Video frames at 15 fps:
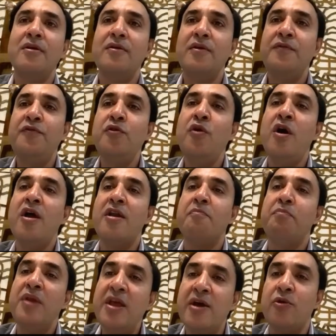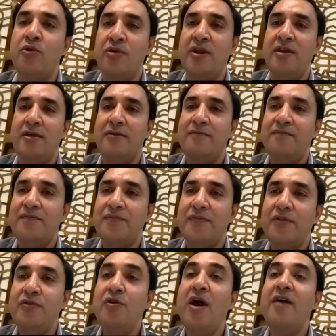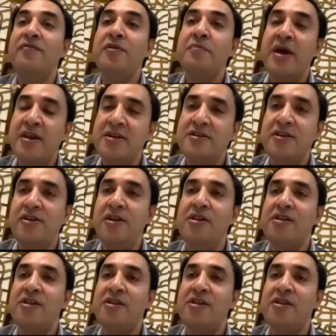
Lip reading: If you are a player only, you have the manager.